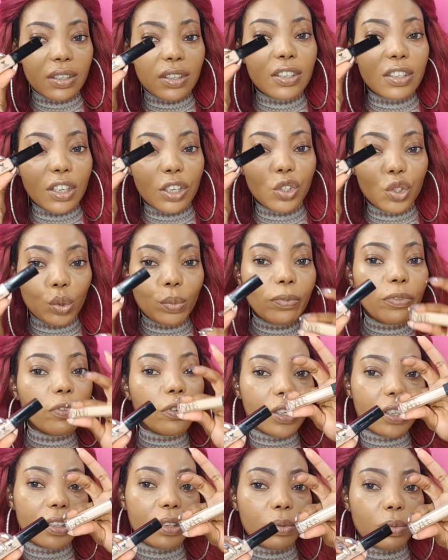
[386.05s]
This is a
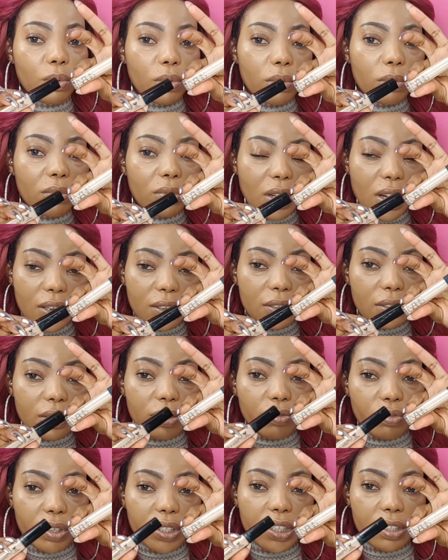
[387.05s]
dupe for the
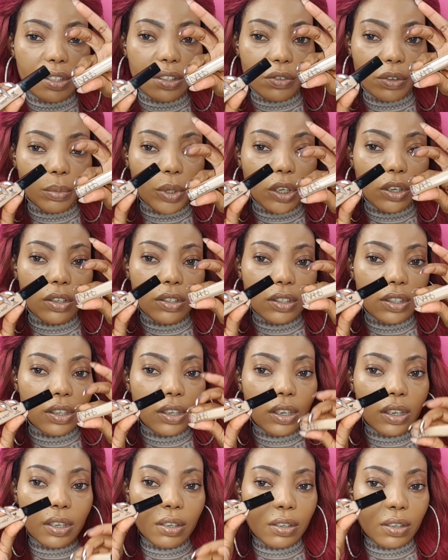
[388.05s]
Nars Radiant Creamy
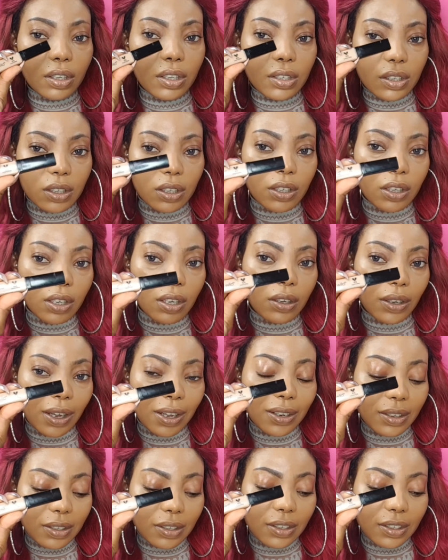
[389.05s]
Concealer, honestly,
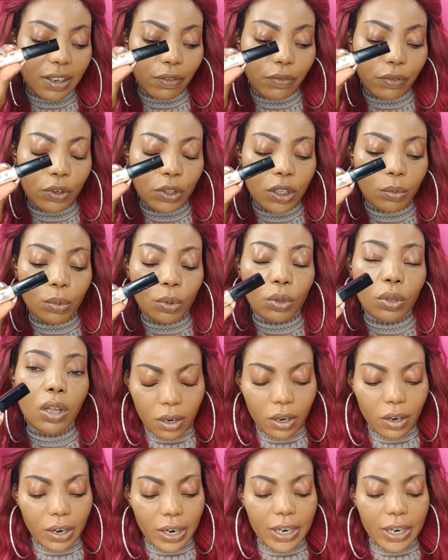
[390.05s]
and this is affordable.